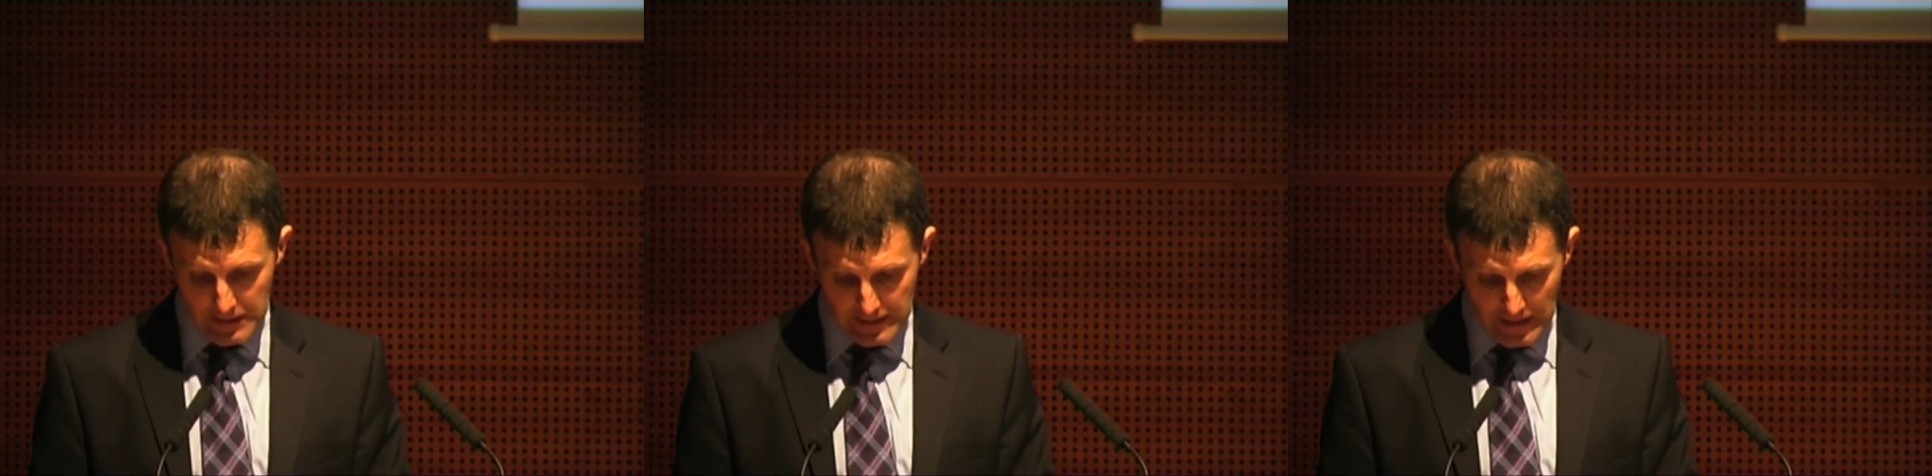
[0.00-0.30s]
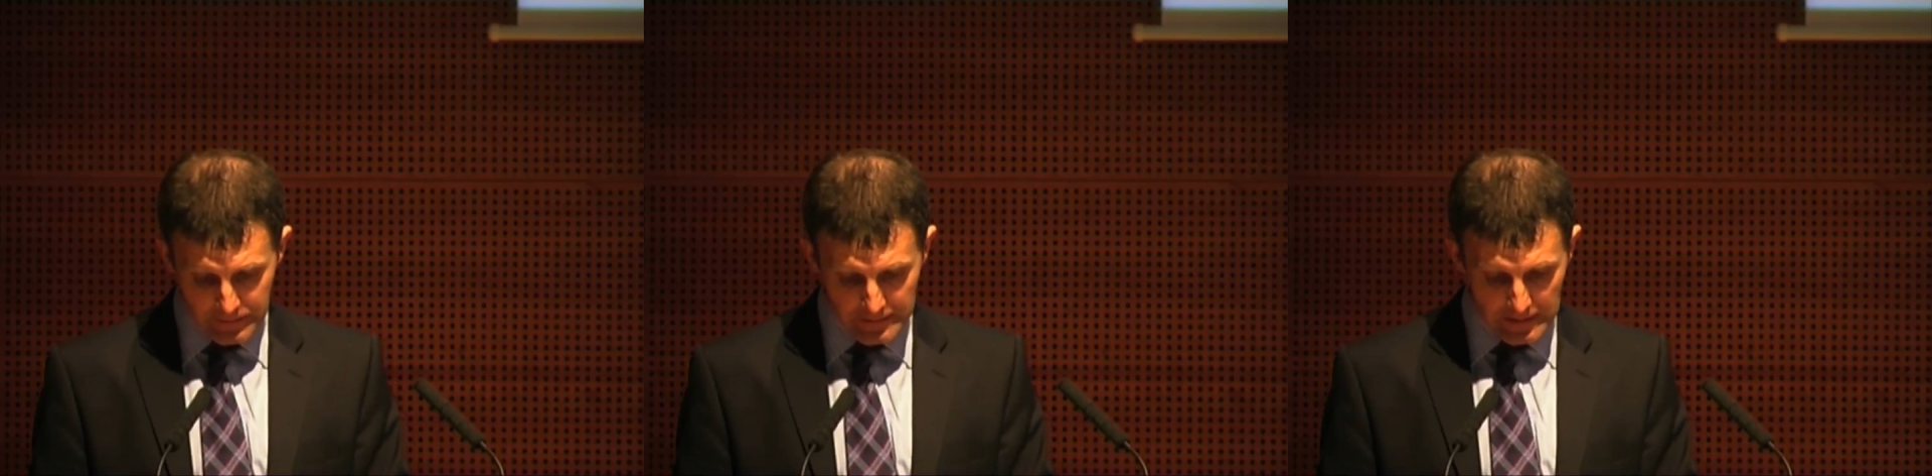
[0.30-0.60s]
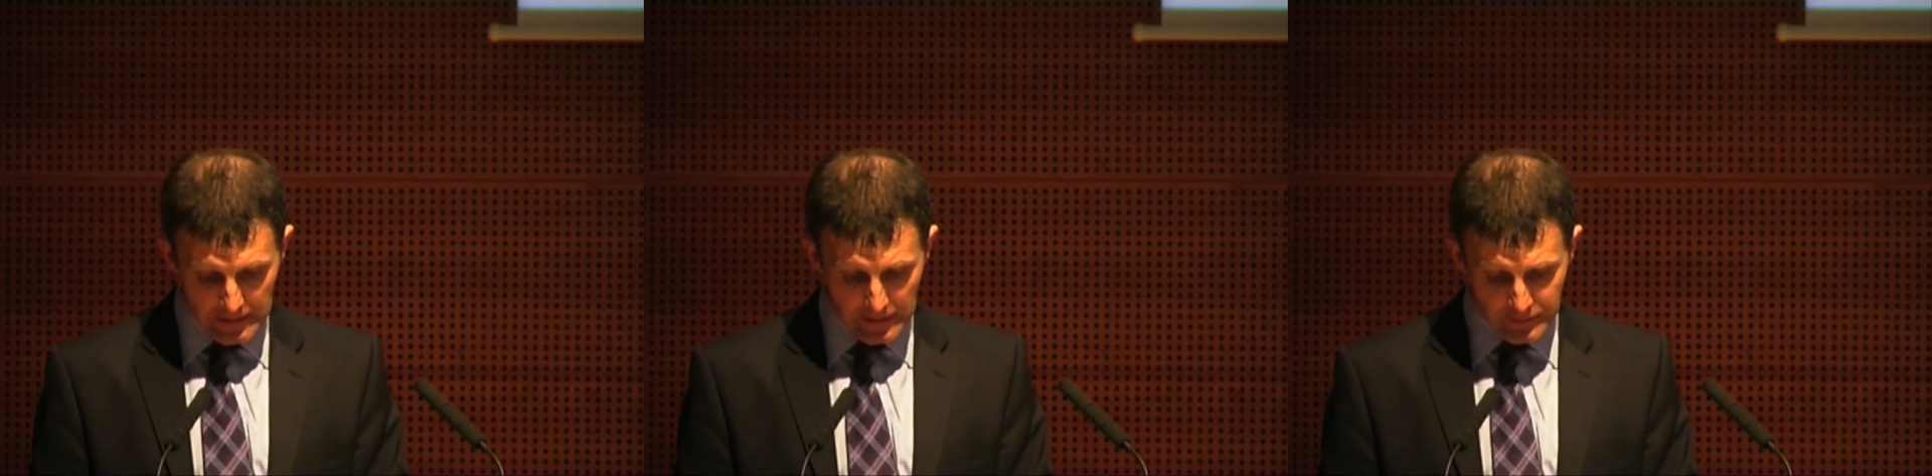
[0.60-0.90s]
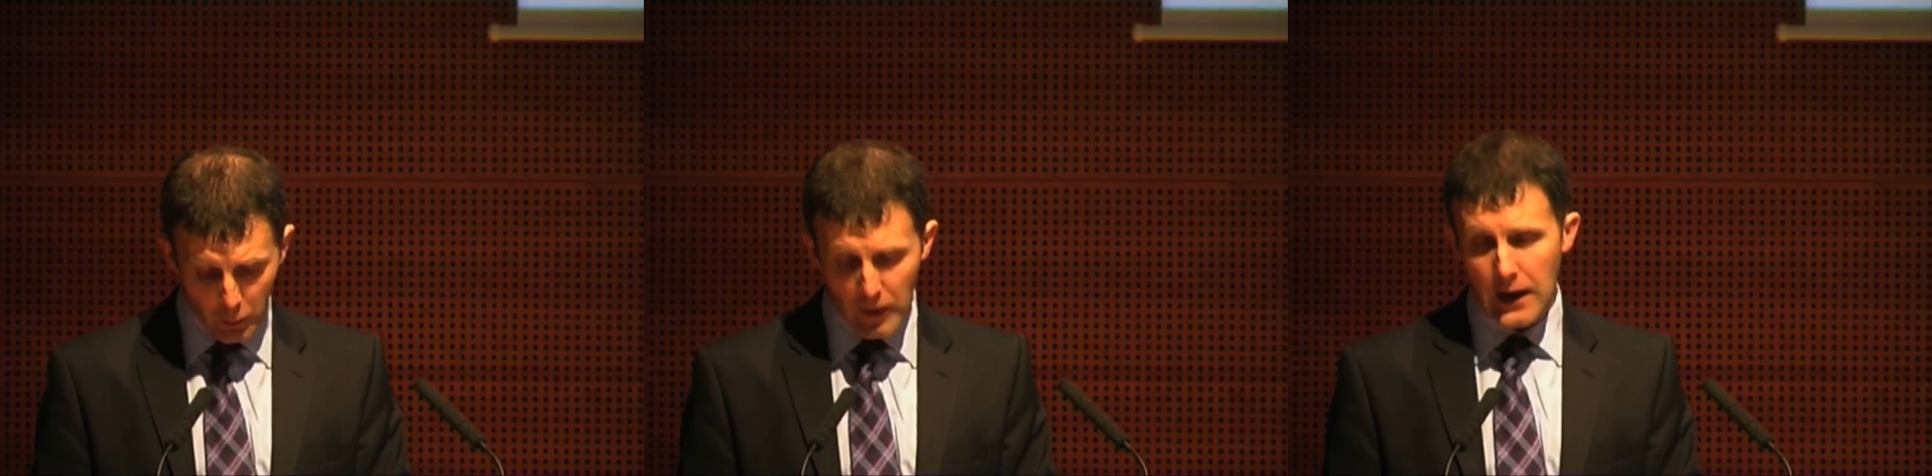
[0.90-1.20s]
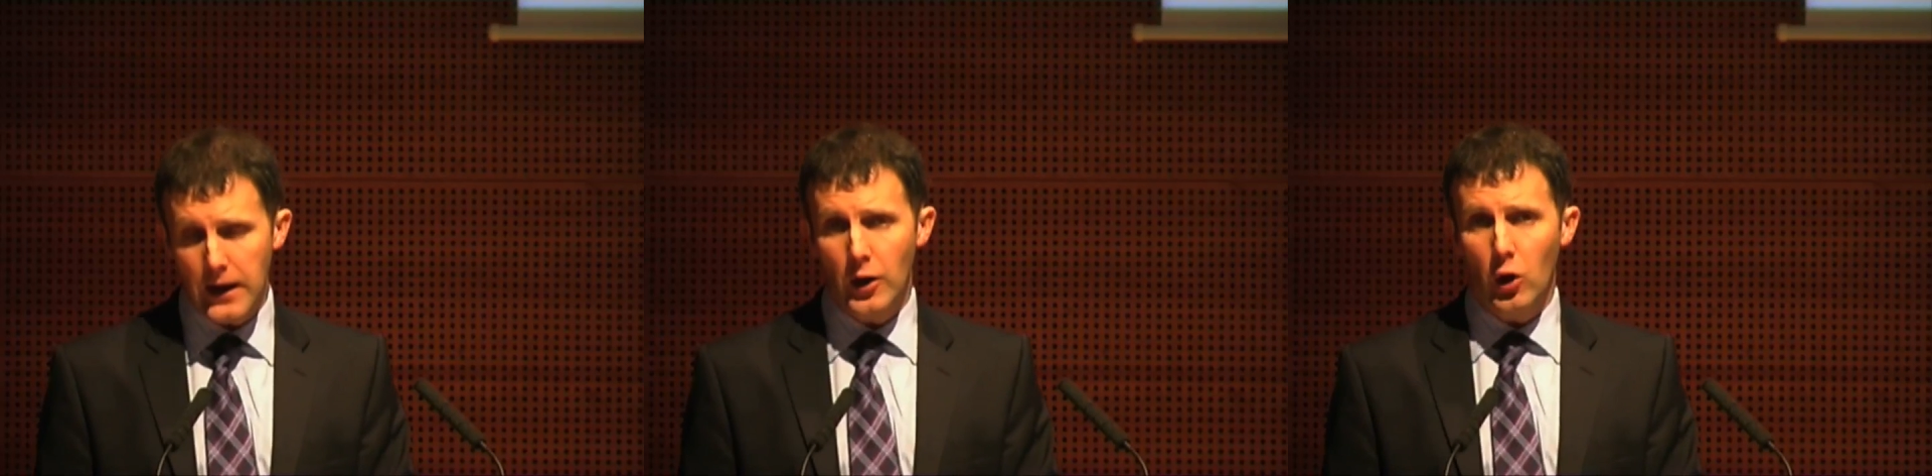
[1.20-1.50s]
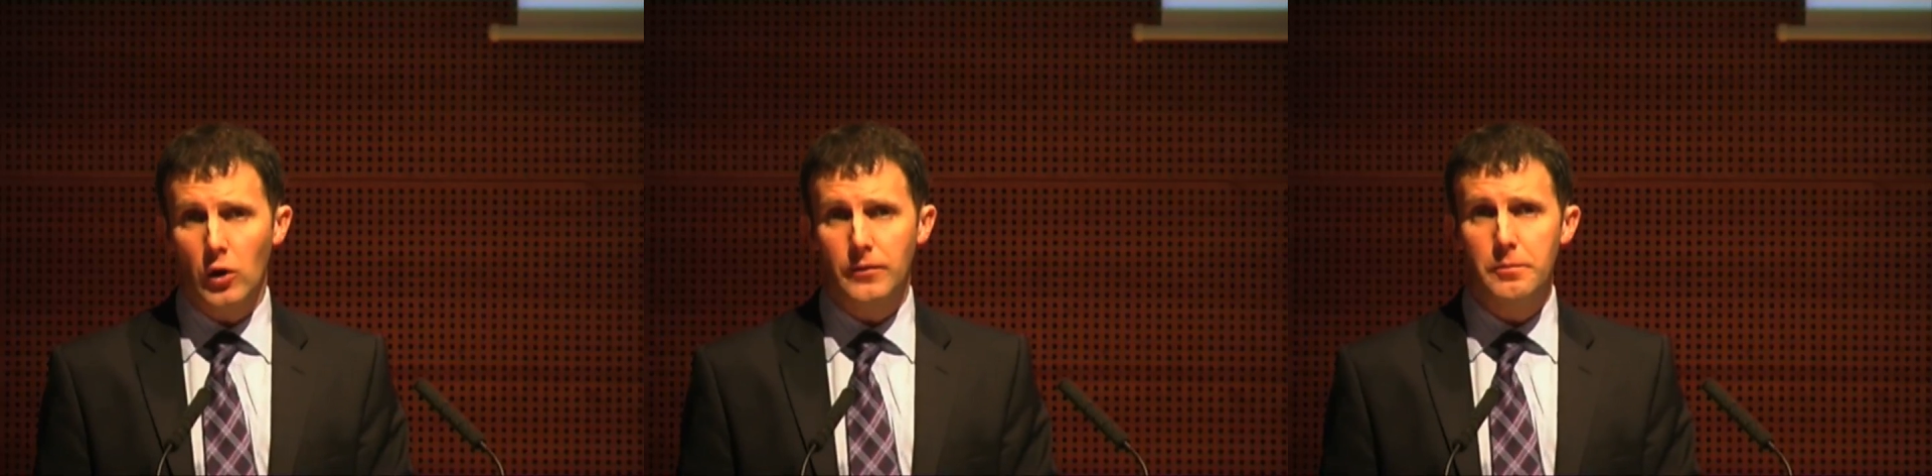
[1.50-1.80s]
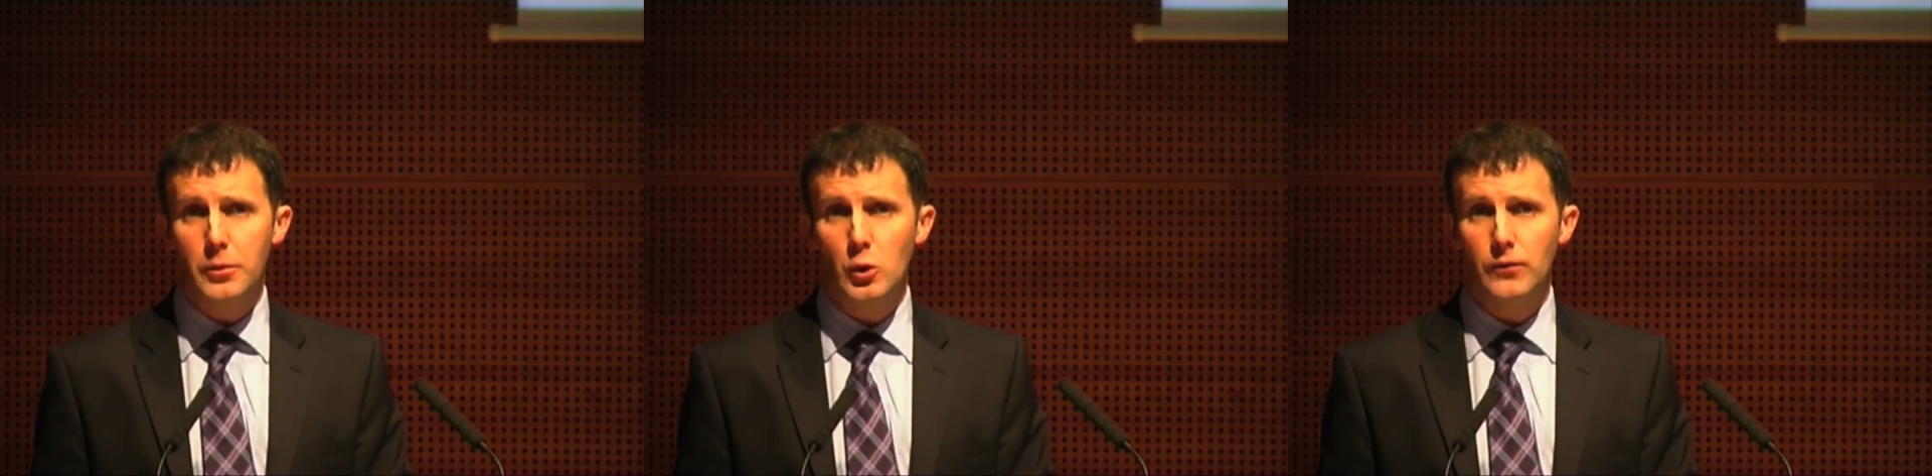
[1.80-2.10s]
gardening is a way of
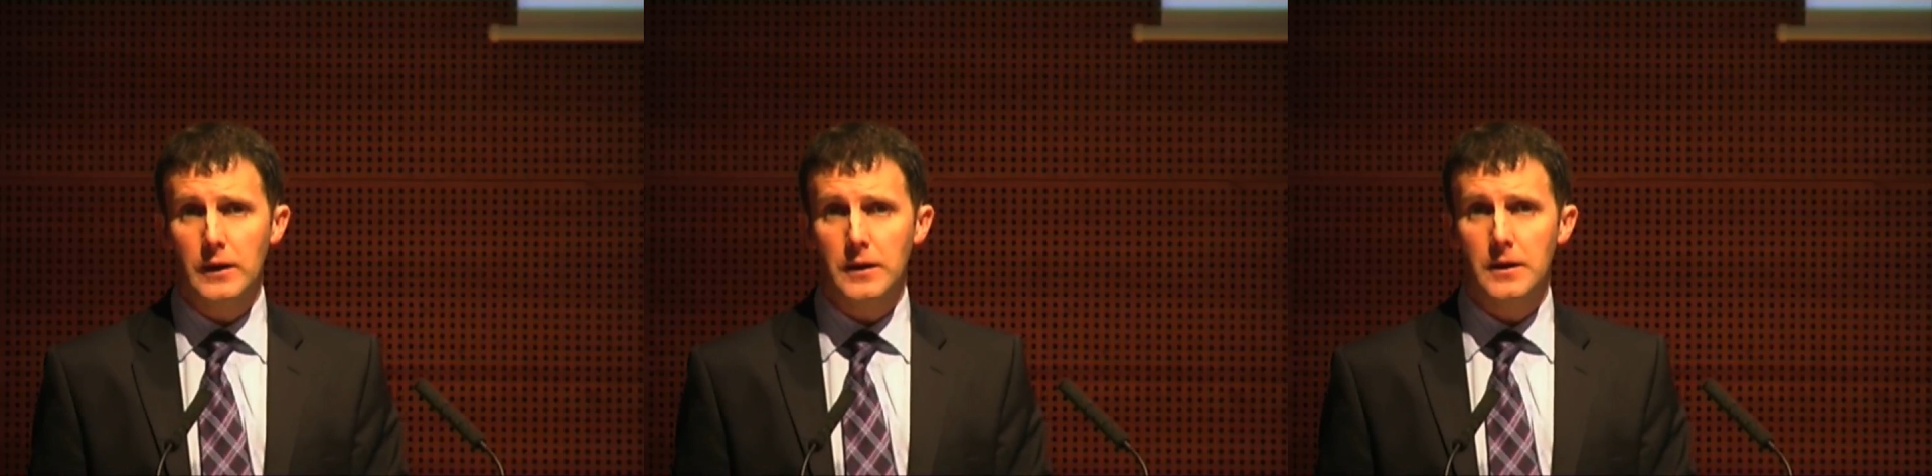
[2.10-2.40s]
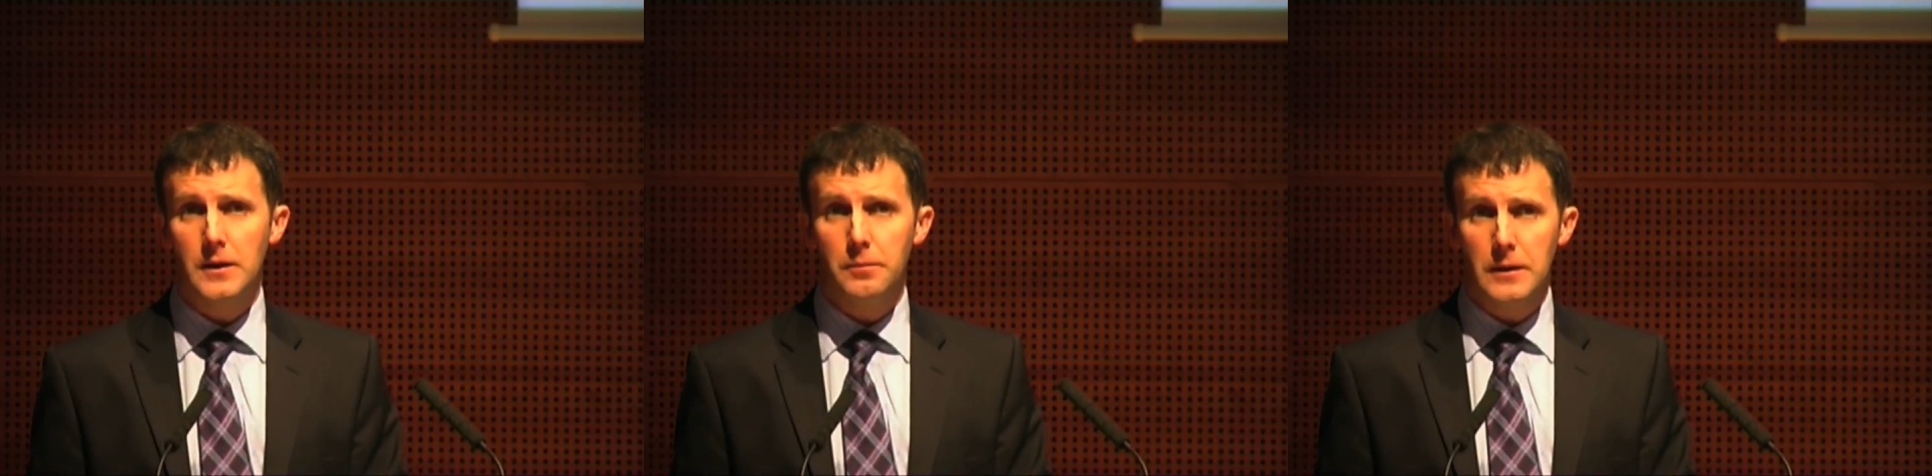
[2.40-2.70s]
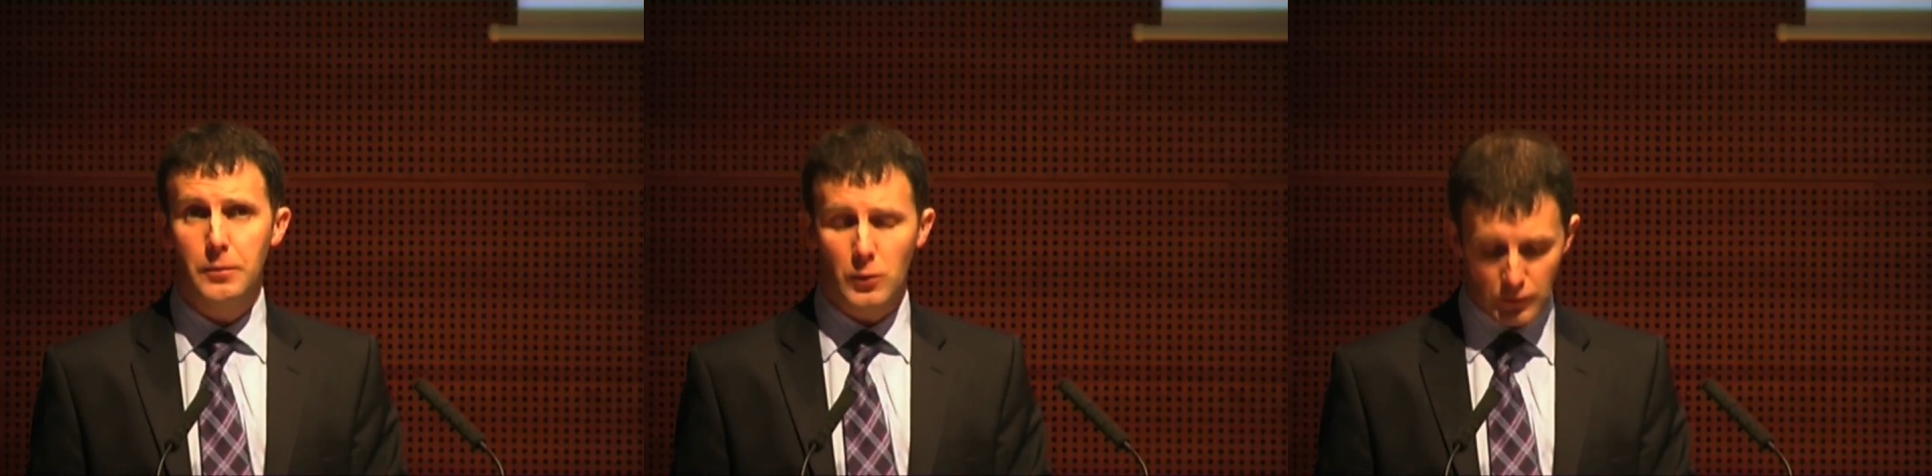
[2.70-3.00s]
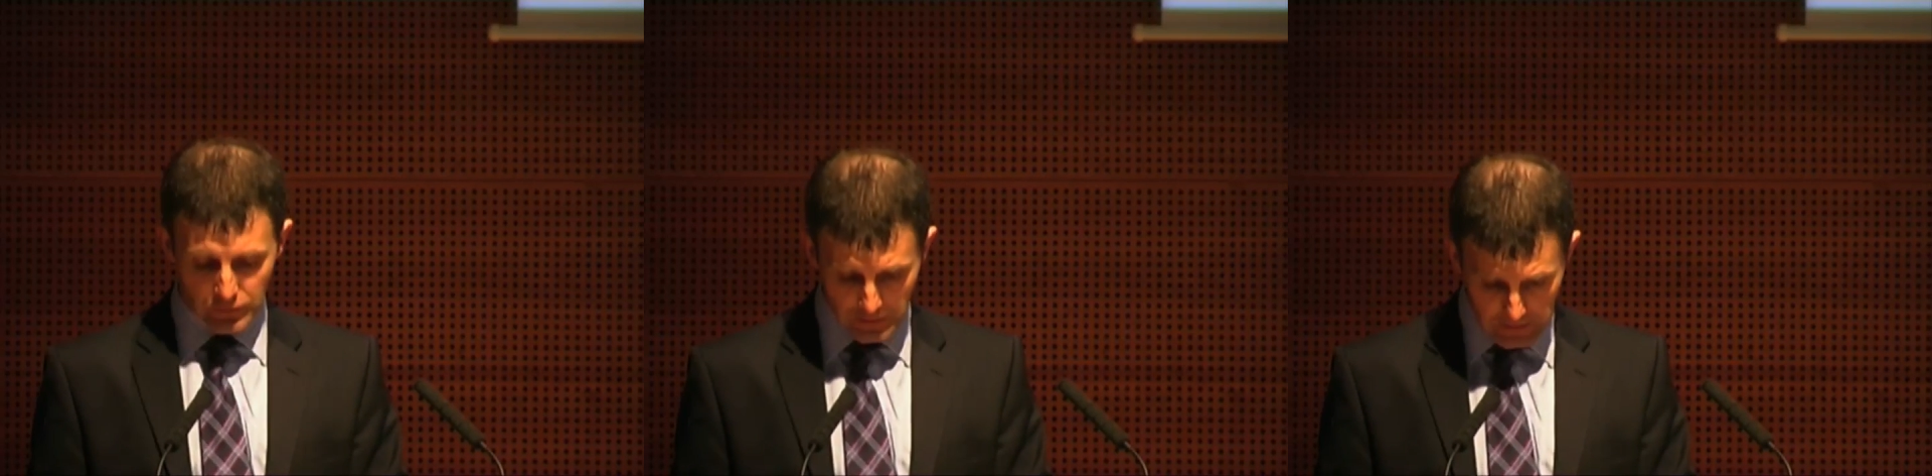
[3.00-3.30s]
improving people's